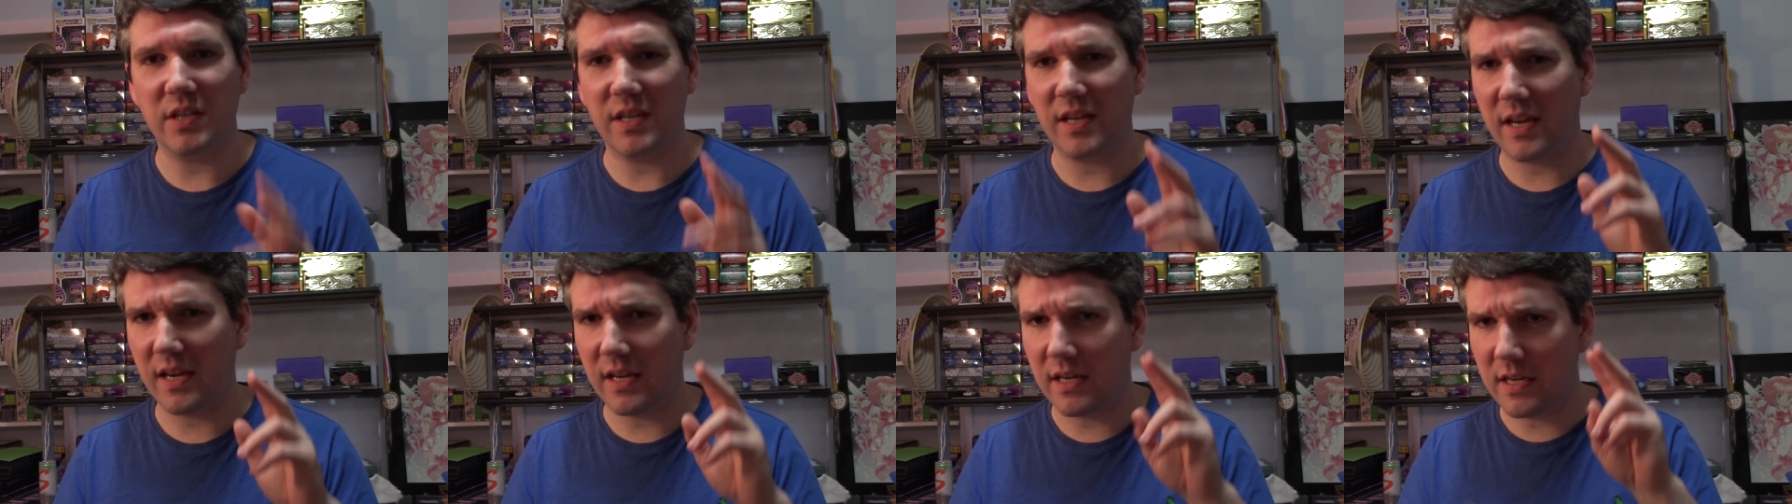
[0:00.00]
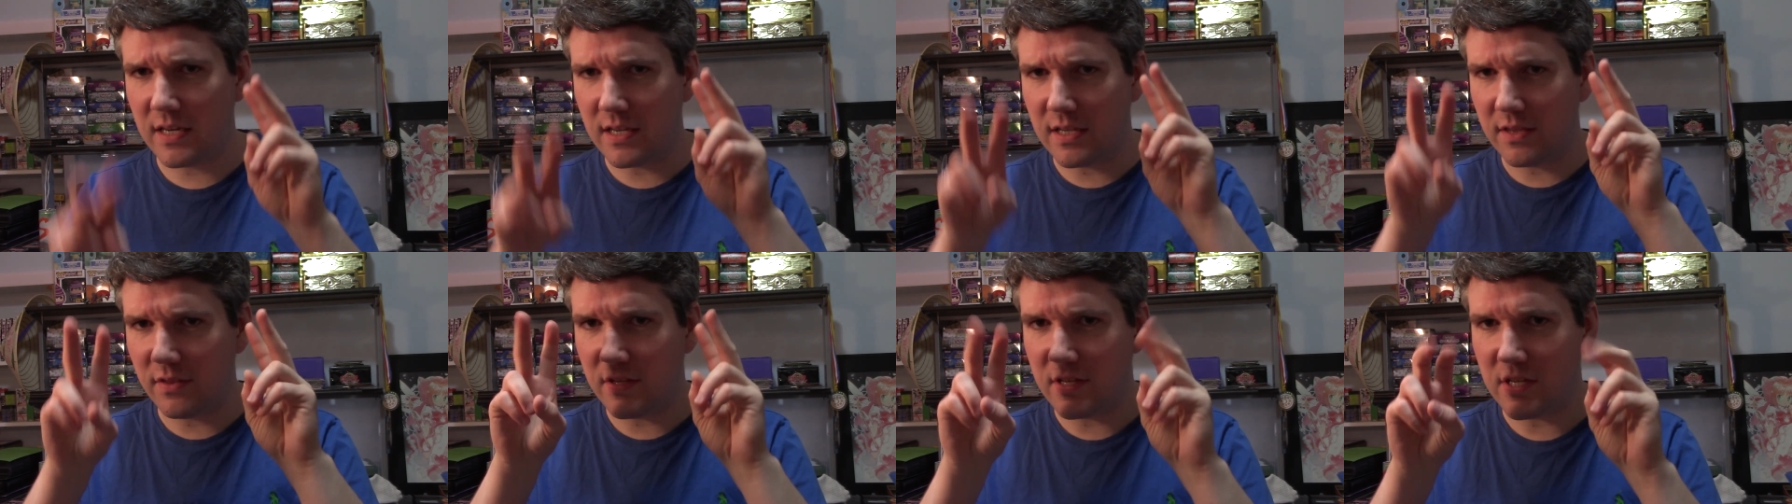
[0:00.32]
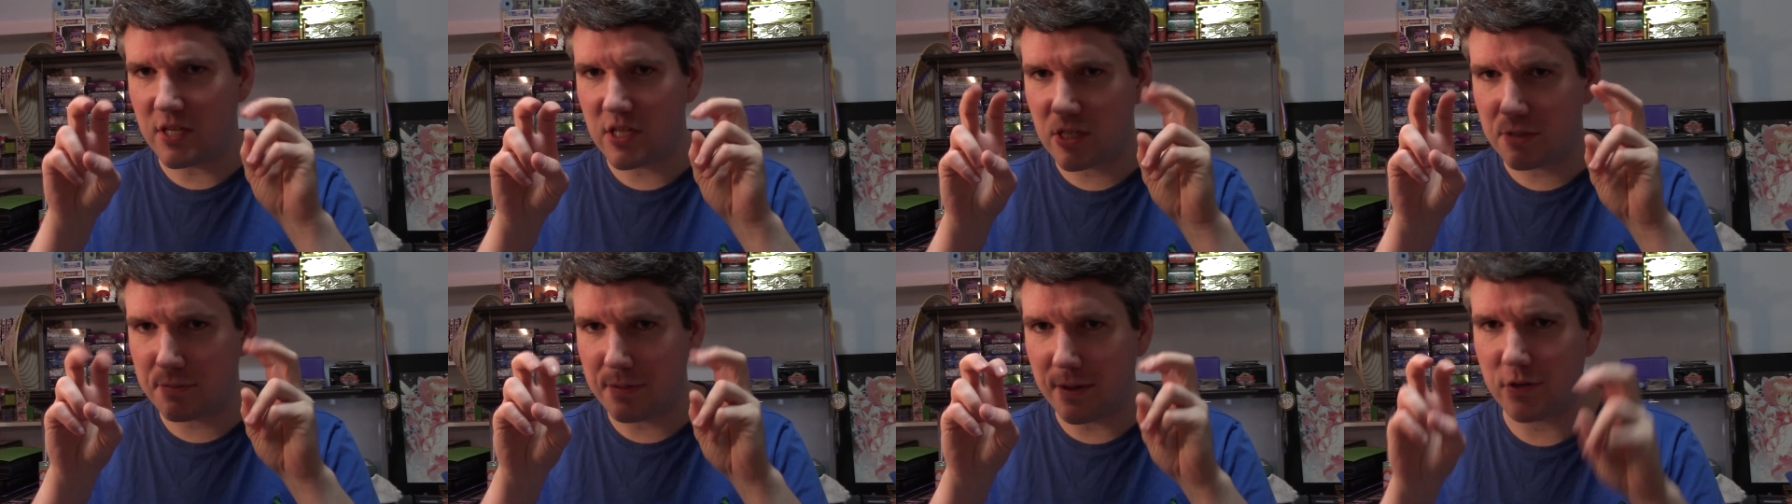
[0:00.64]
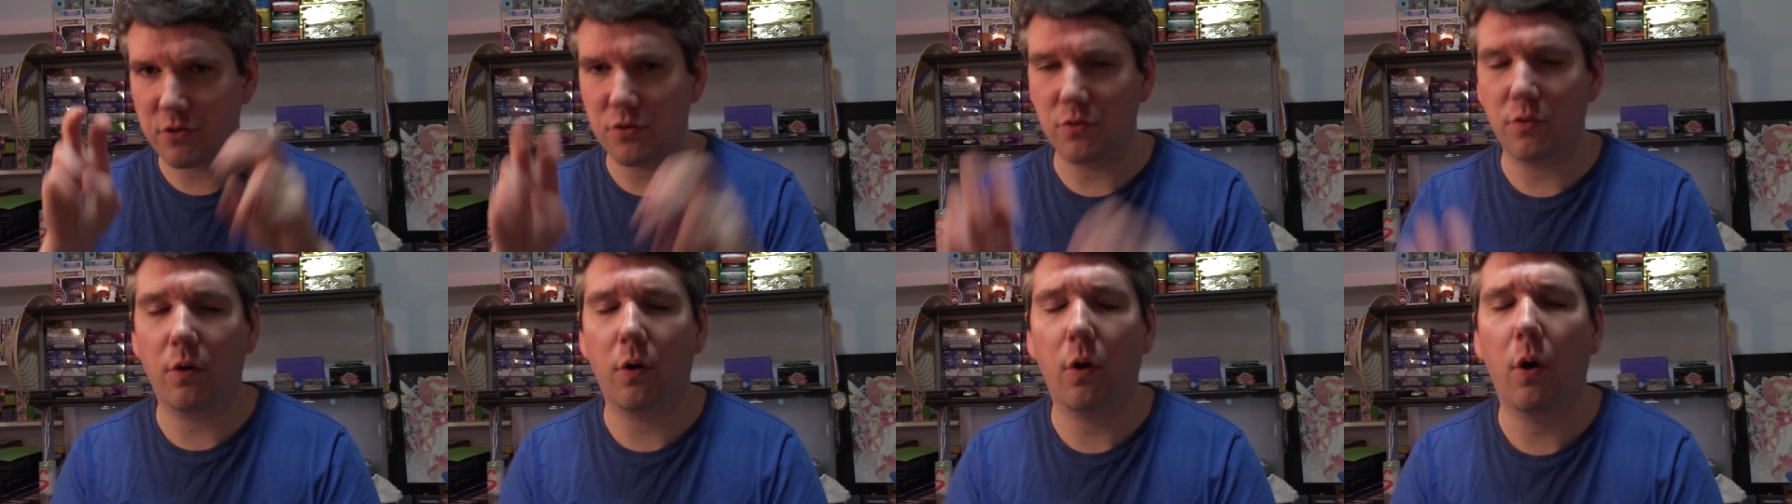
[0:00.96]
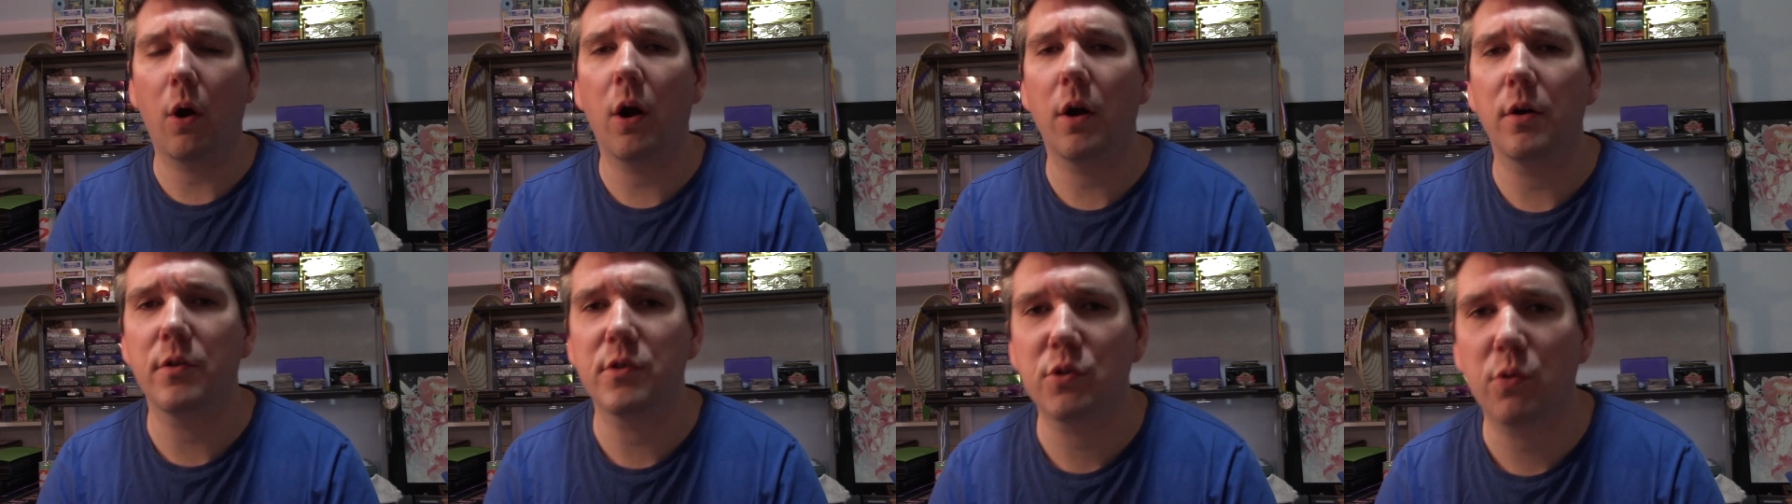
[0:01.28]
and getting these special
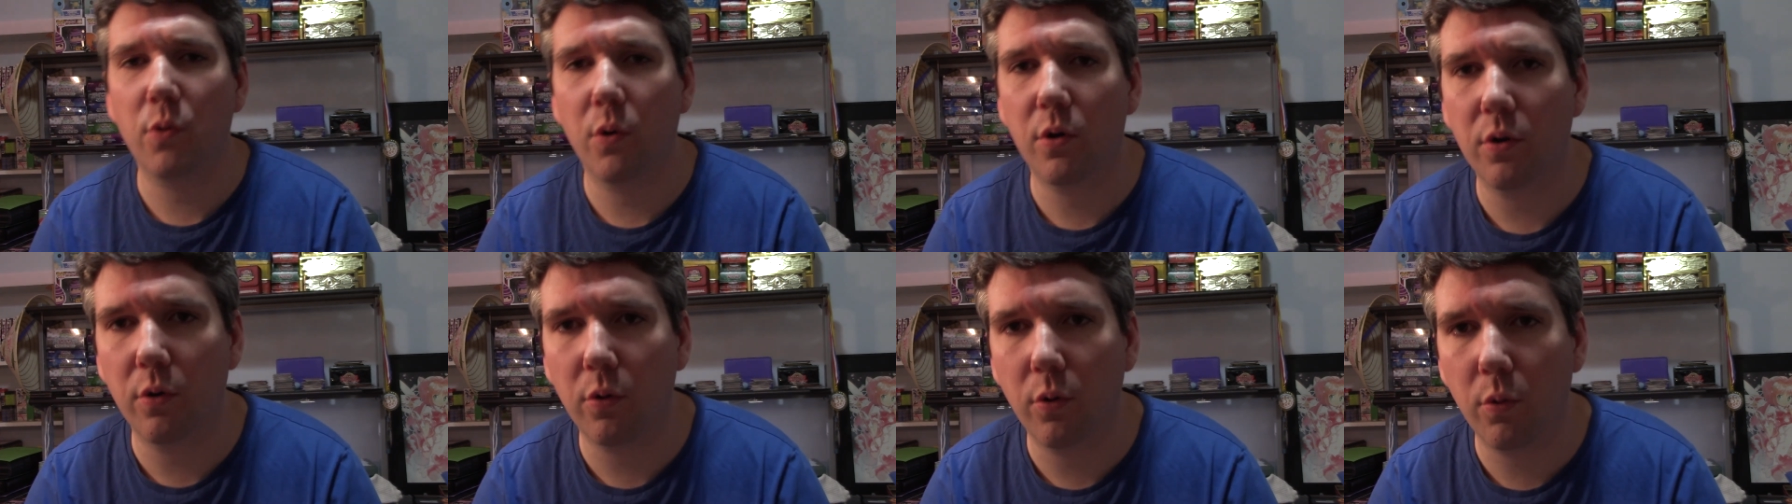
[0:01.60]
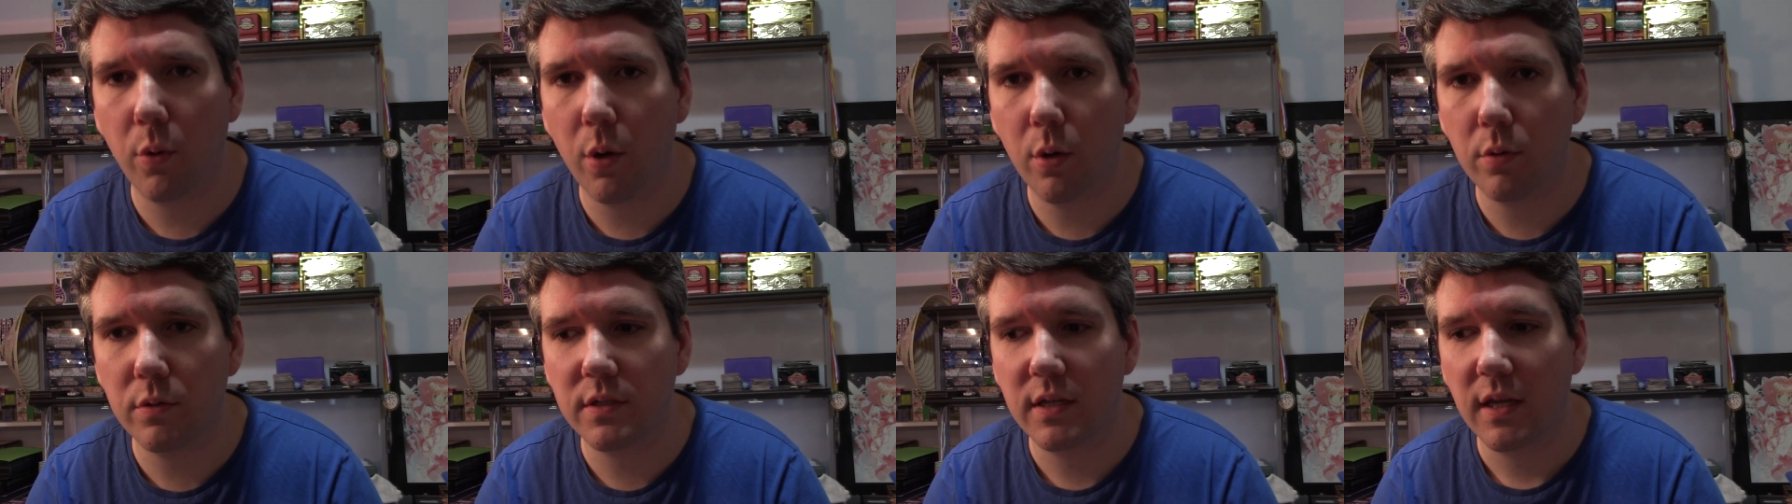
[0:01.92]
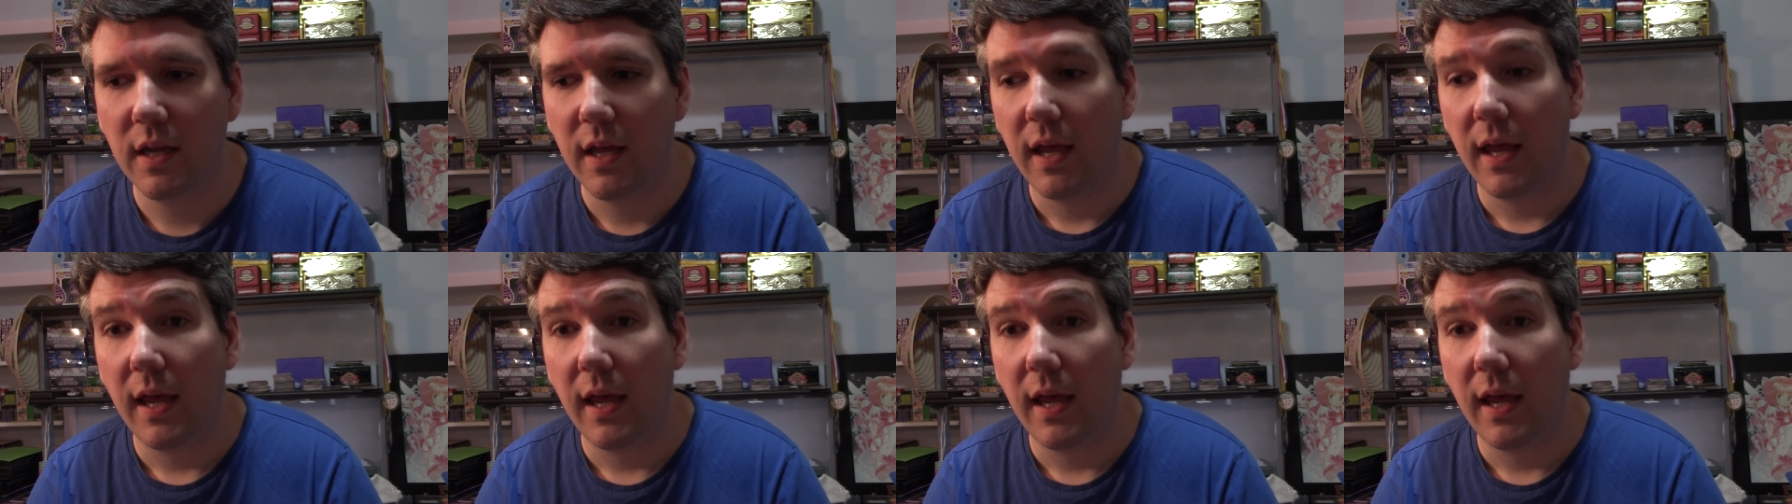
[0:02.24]
cards, quote unquote.